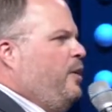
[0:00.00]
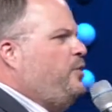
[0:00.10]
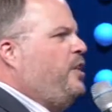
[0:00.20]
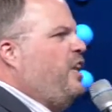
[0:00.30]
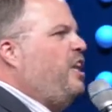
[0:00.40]
You
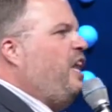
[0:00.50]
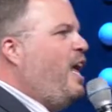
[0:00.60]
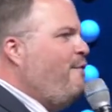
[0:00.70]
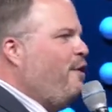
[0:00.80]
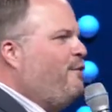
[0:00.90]
see, the
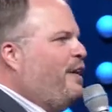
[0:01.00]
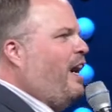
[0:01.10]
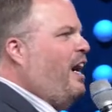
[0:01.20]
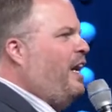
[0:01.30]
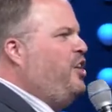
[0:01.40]
love of
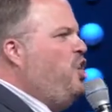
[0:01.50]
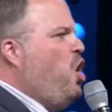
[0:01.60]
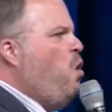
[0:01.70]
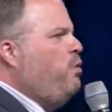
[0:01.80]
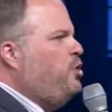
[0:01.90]
God
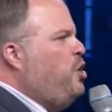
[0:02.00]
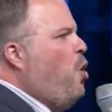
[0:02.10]
knows